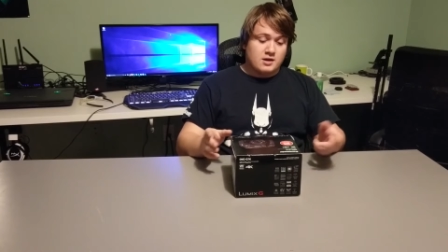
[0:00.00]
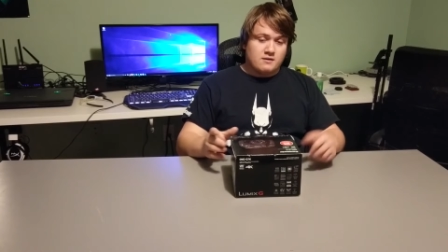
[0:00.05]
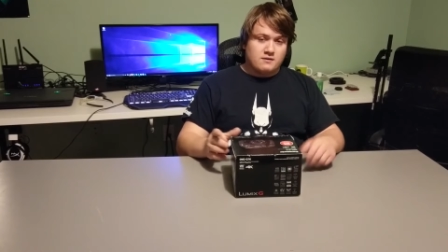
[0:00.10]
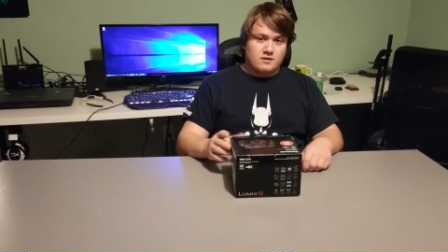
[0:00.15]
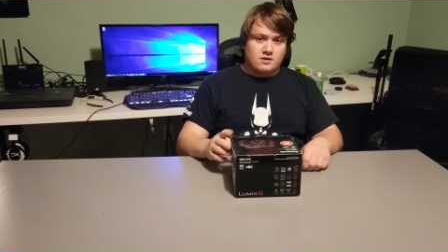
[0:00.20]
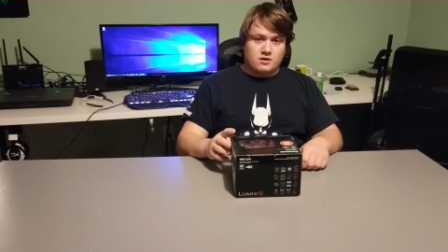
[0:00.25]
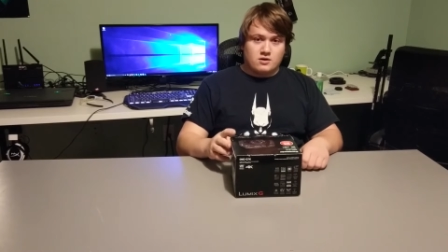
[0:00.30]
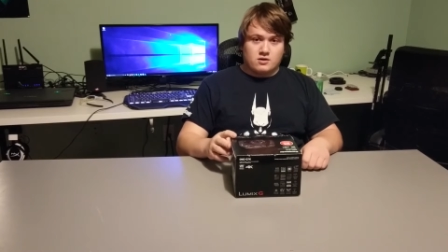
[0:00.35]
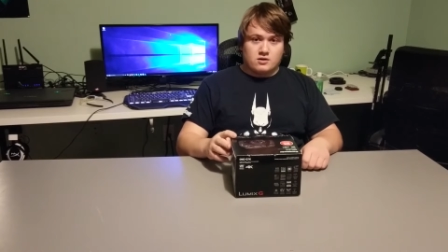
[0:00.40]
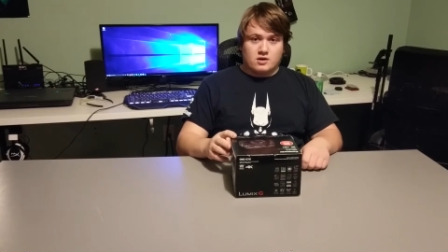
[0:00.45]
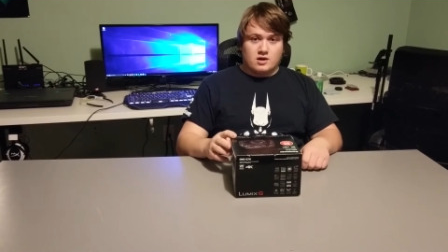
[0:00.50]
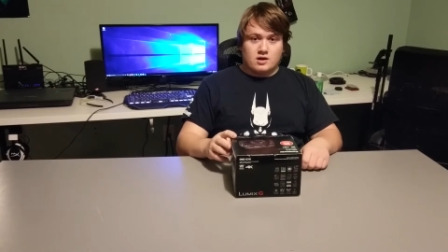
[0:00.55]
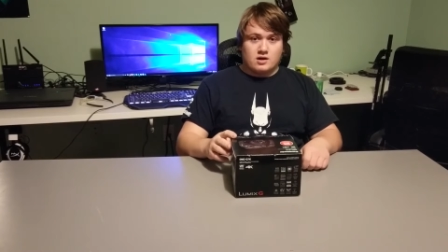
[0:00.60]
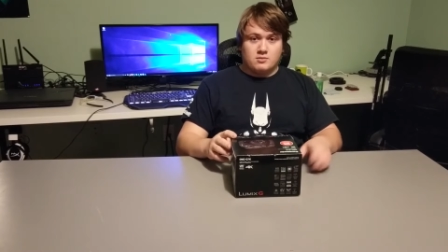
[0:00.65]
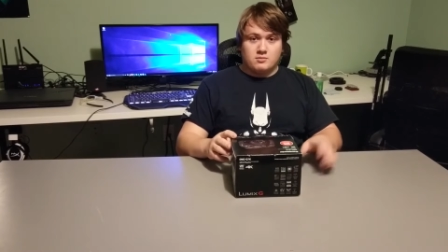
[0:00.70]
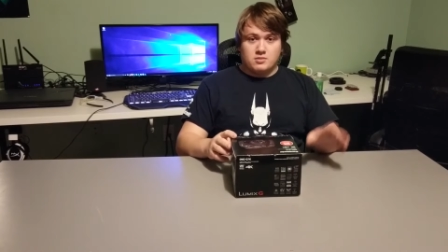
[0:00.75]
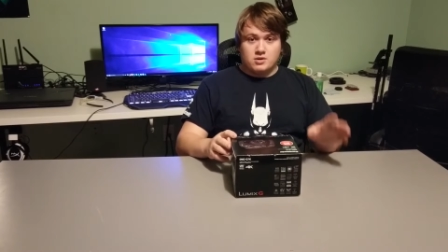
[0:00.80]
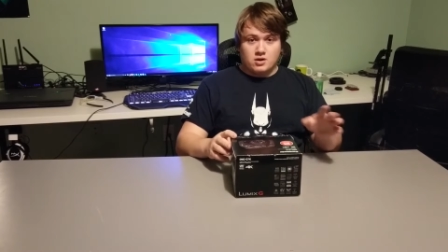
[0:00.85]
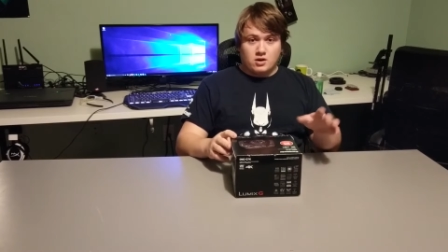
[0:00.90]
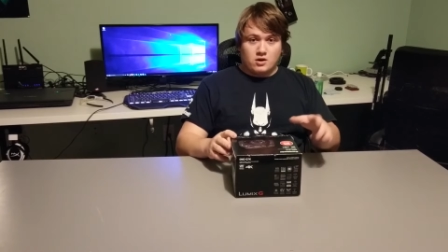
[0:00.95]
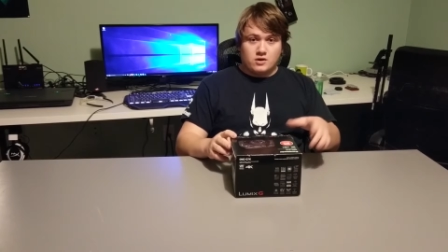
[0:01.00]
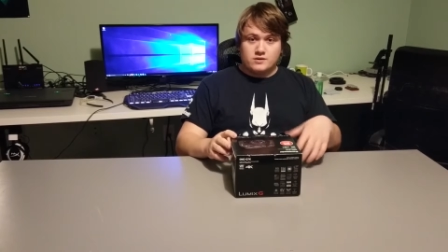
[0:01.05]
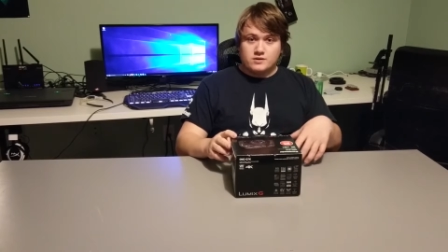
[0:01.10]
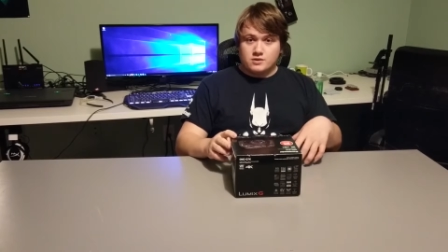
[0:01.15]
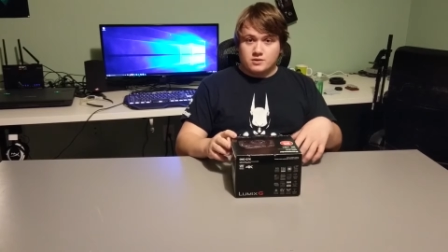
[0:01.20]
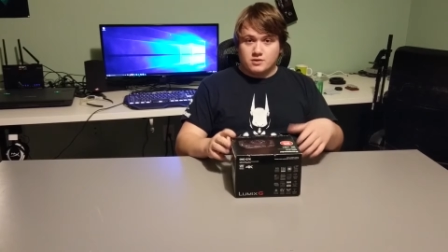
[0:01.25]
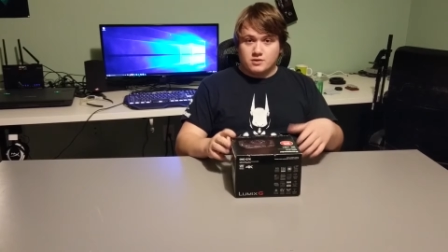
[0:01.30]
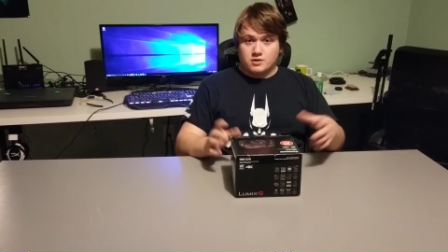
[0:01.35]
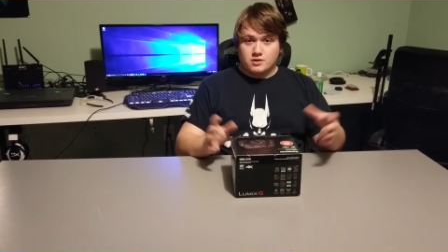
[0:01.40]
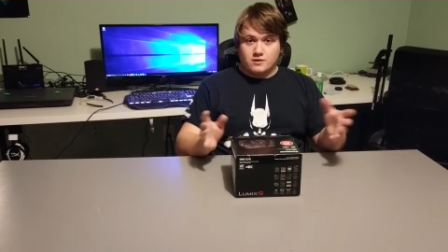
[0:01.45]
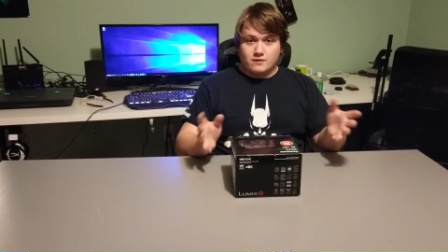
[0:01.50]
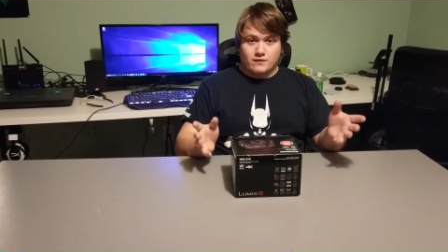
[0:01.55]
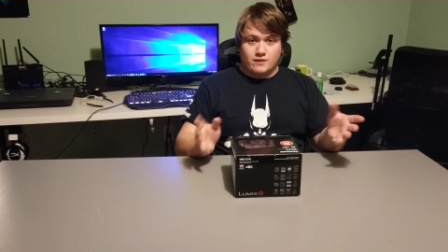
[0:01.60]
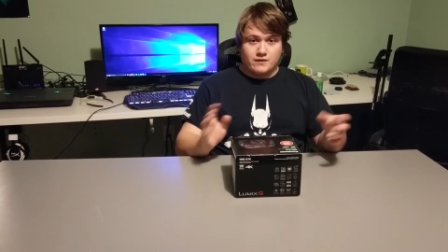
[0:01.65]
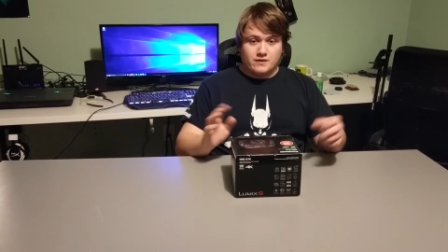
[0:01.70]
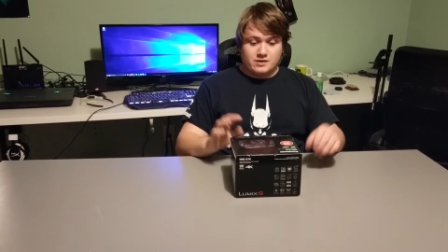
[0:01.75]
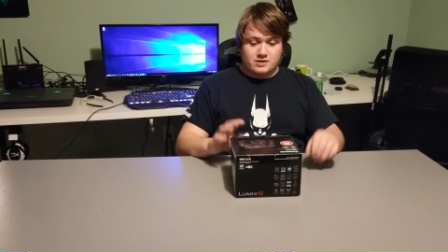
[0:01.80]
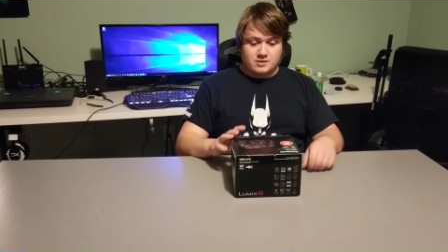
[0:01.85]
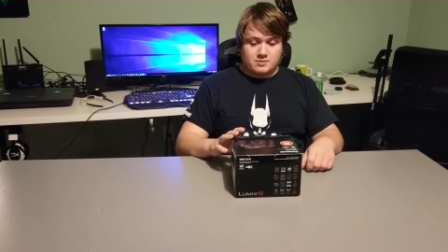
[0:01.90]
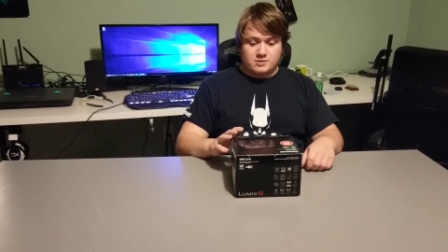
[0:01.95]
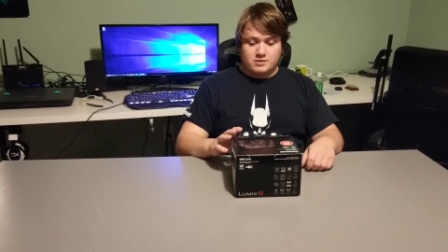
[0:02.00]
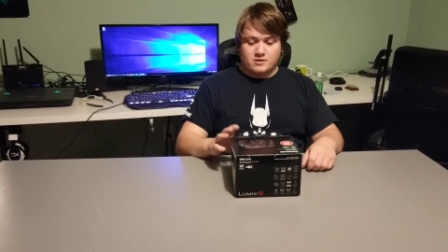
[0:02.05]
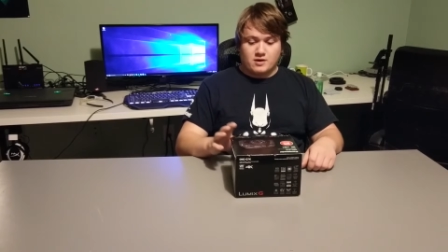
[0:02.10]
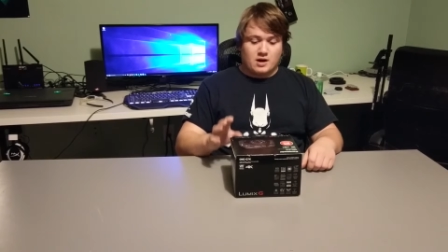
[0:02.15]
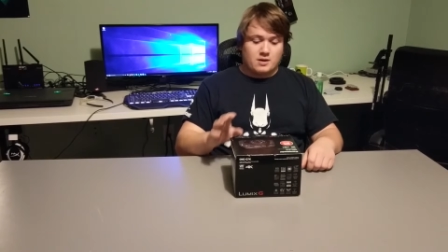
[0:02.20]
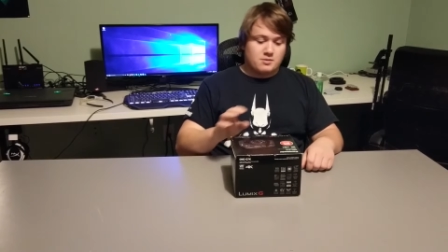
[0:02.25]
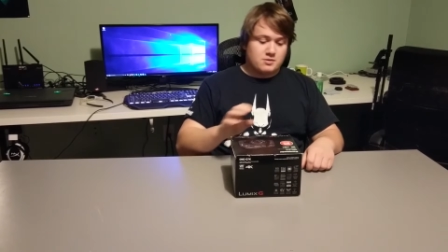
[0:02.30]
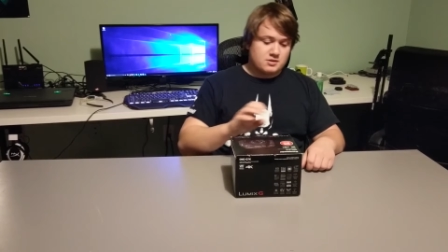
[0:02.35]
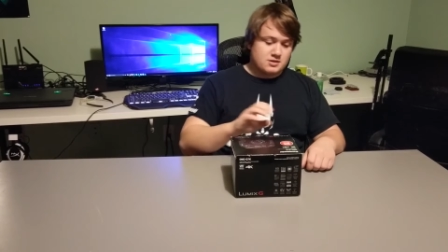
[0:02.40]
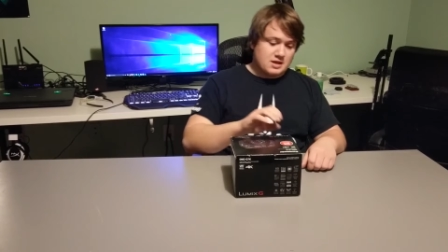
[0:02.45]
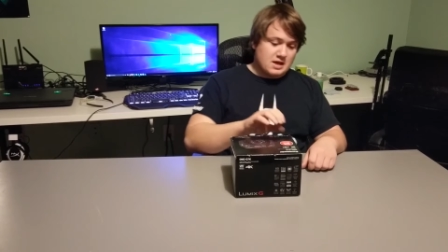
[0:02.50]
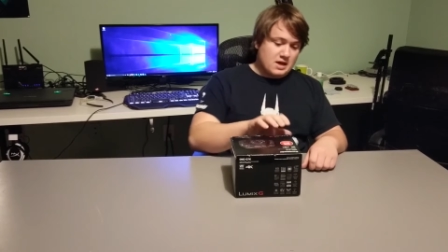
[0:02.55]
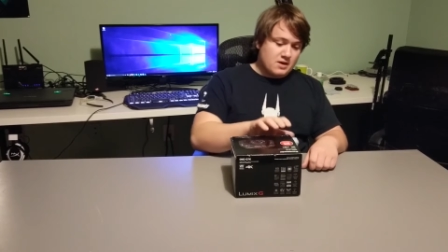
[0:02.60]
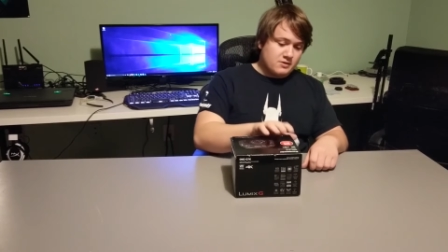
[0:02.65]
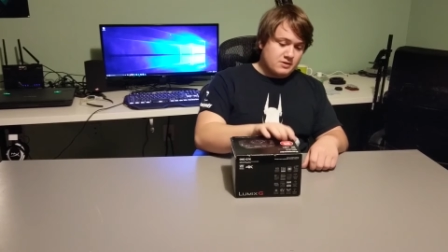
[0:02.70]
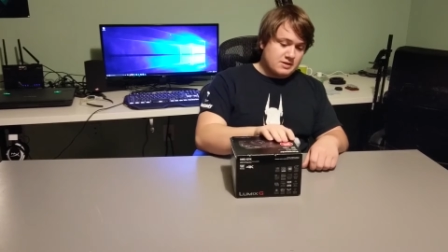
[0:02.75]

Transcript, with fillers: Figured I'm beyond 250 subscribers now,